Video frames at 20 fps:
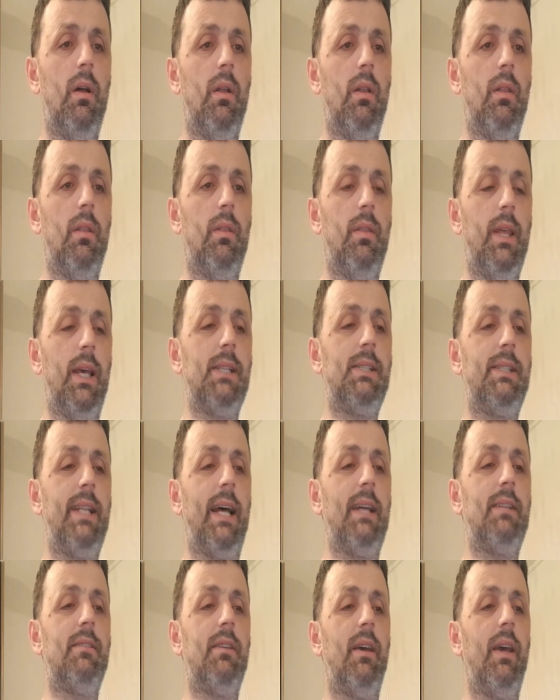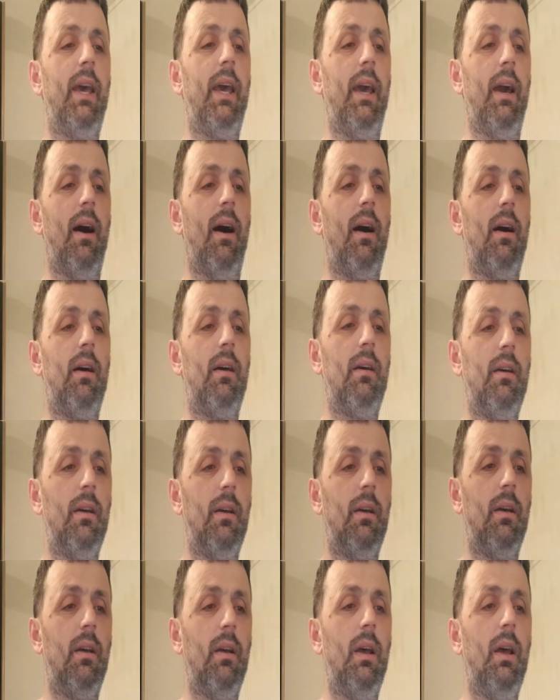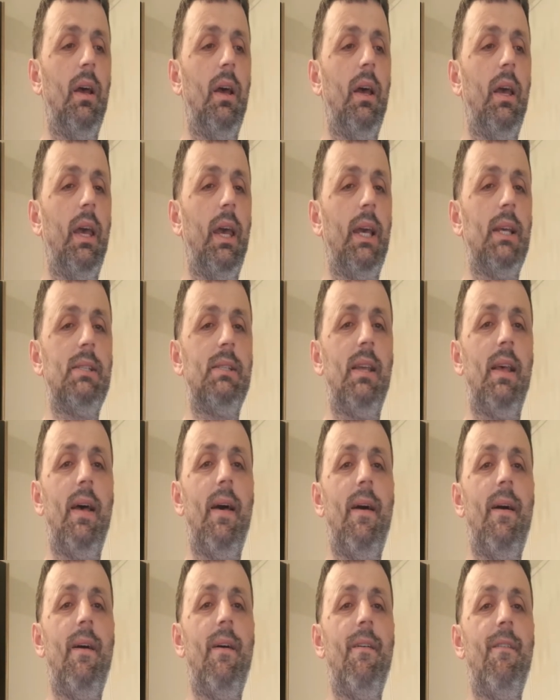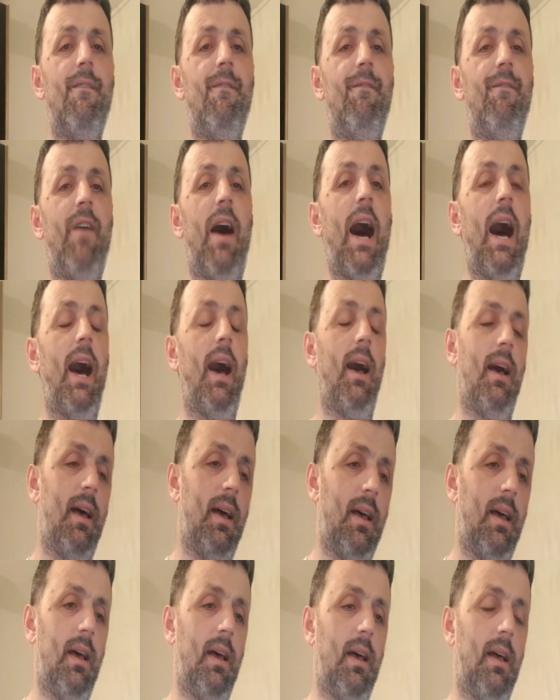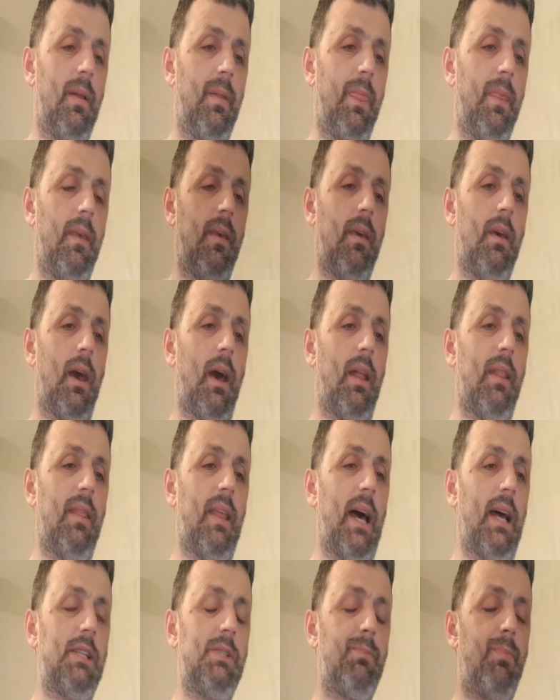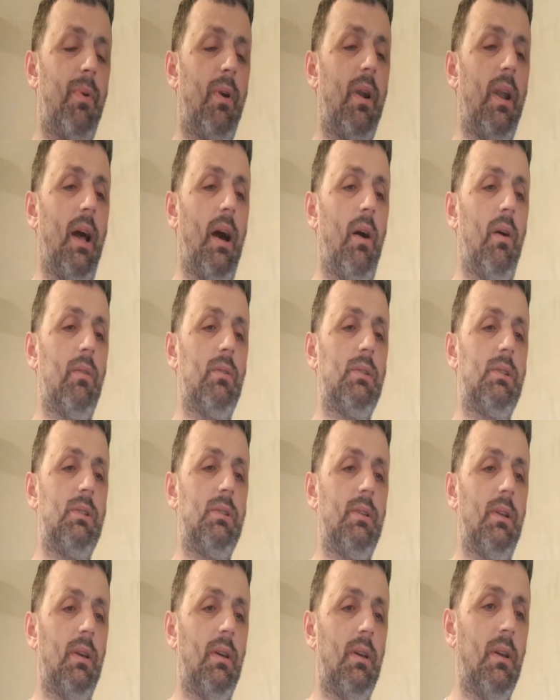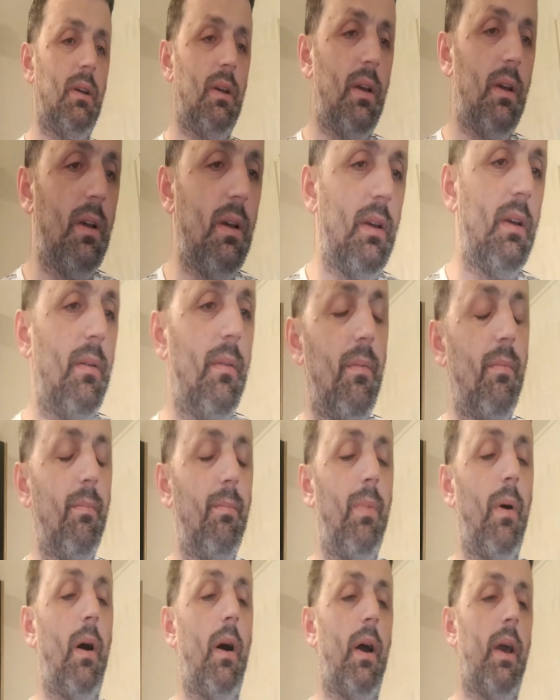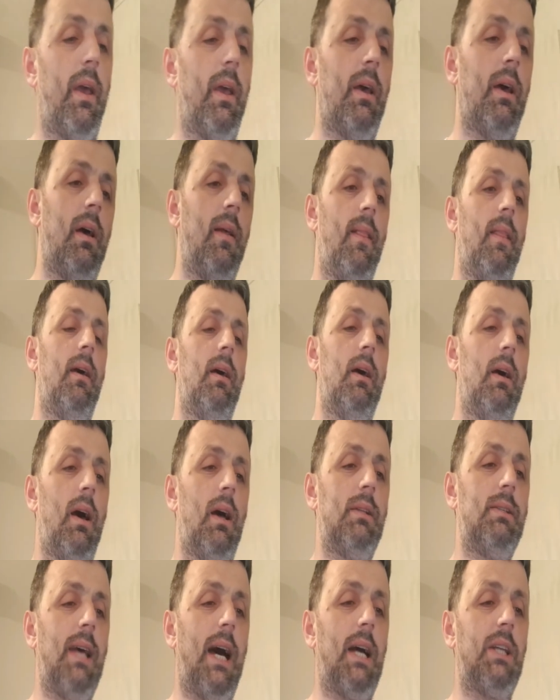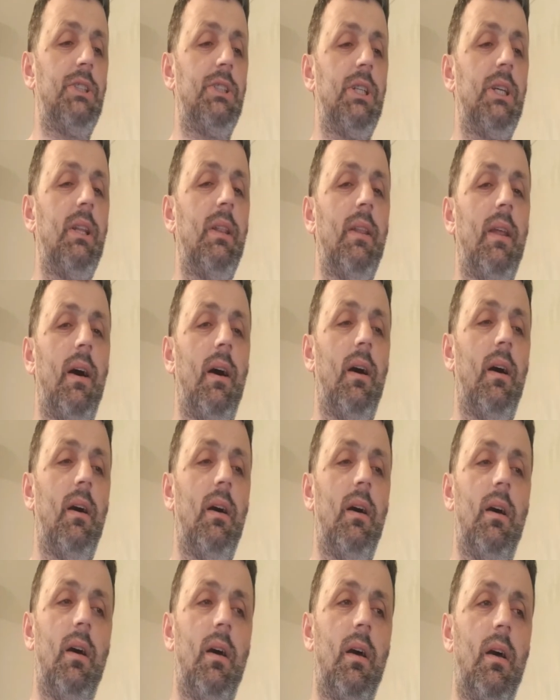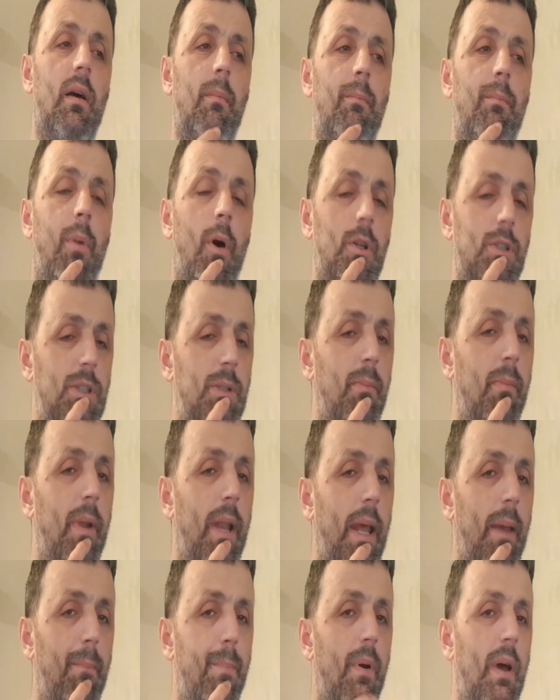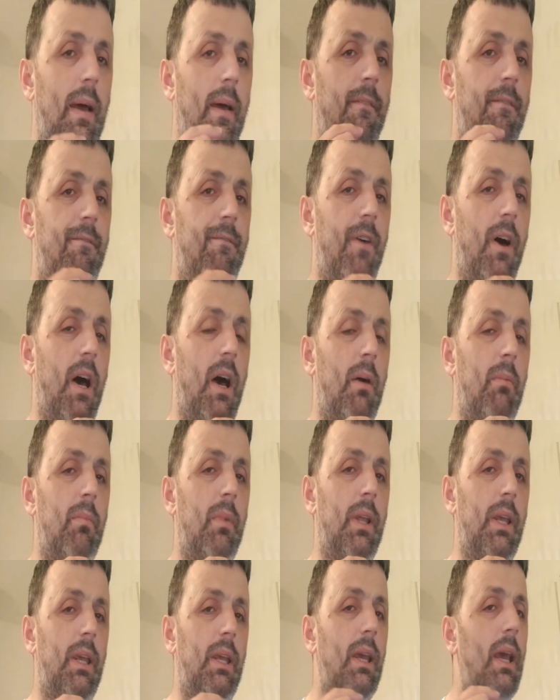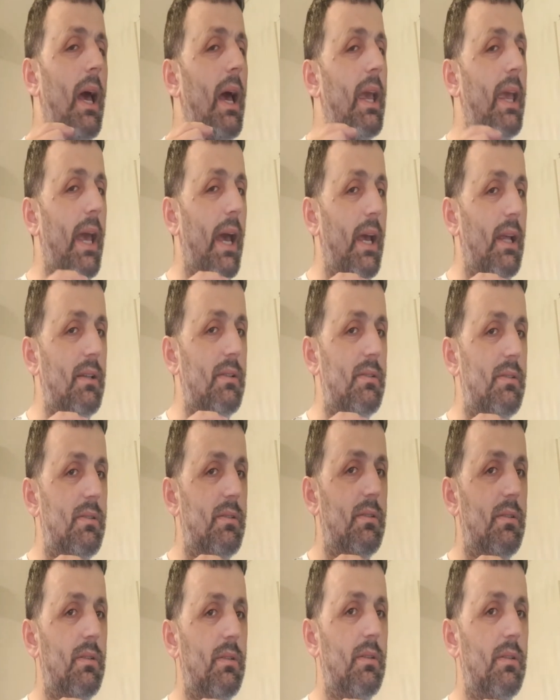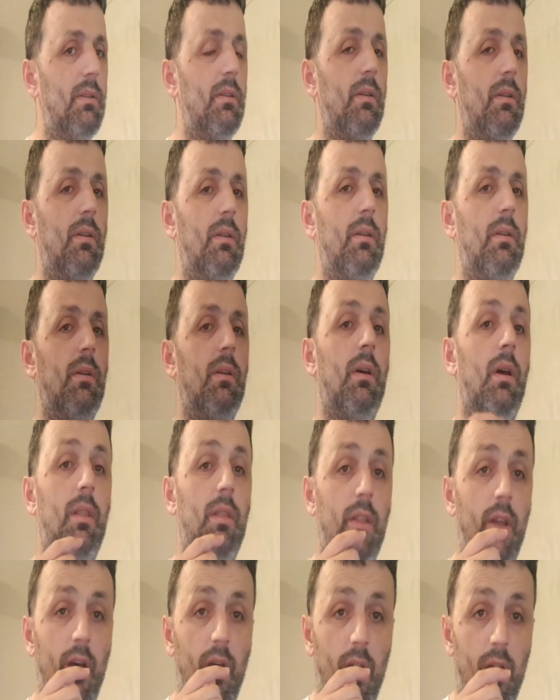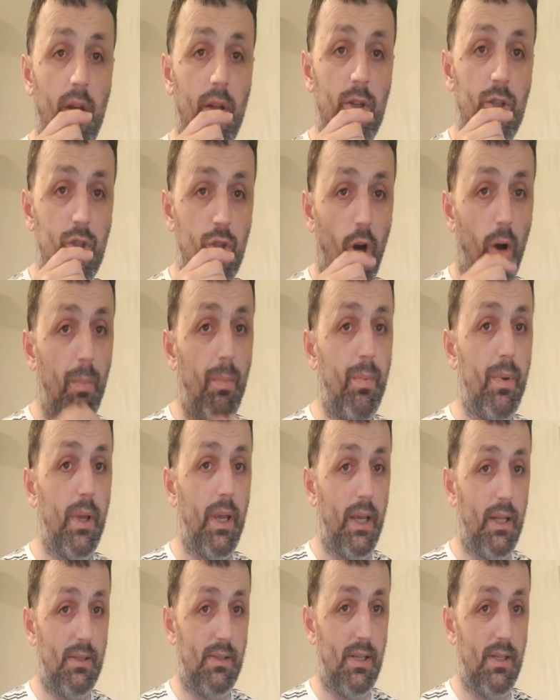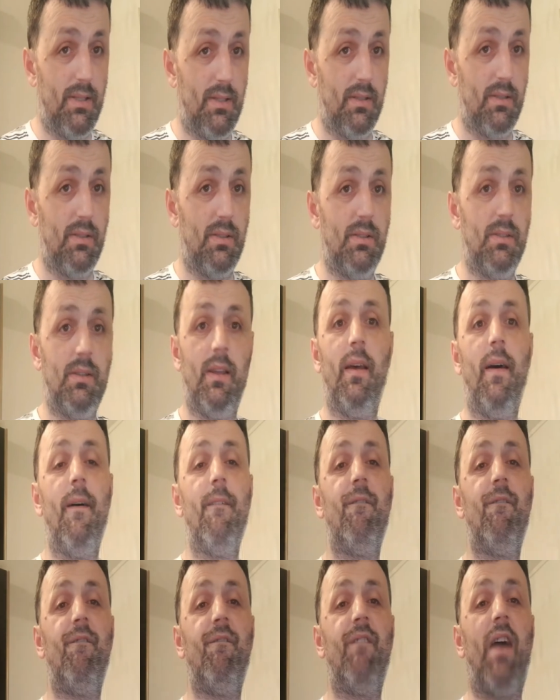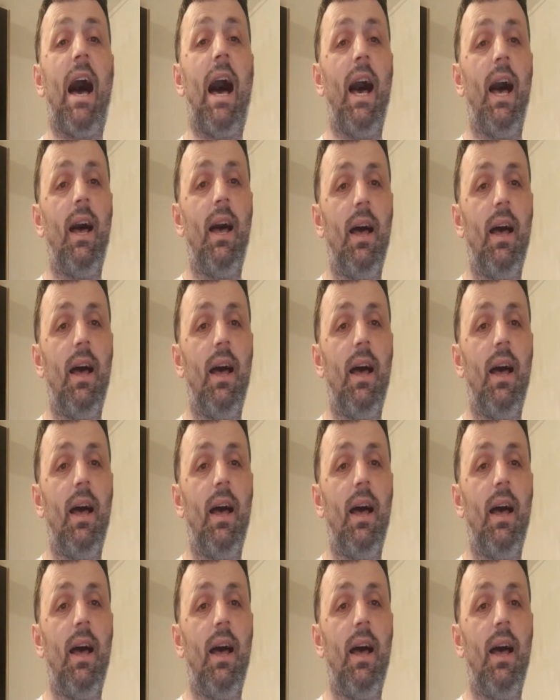This letter here is fa, and that's pronounced by attaching the bottom lip firmly against the top incisors. Fa.